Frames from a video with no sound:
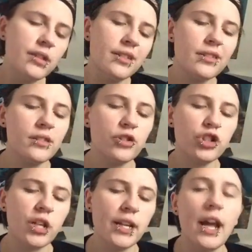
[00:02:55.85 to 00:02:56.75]
This is
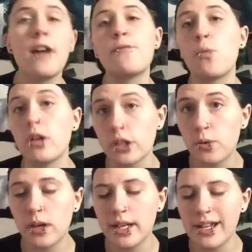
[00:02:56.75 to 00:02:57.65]
shade
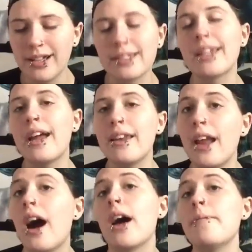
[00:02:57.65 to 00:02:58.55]
F120 because, again,
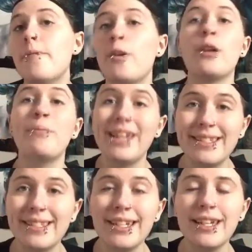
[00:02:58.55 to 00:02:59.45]
I'm very
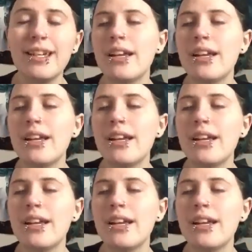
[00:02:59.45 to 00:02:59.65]
pasty.